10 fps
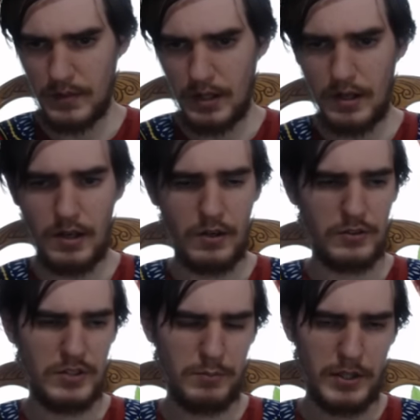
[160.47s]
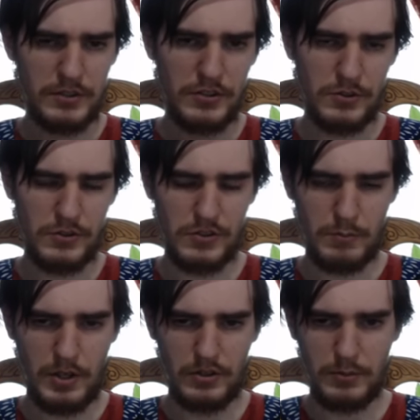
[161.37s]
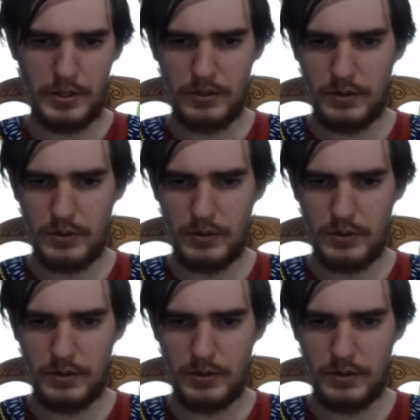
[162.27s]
Oh, and Timbuktu is in Mali, by the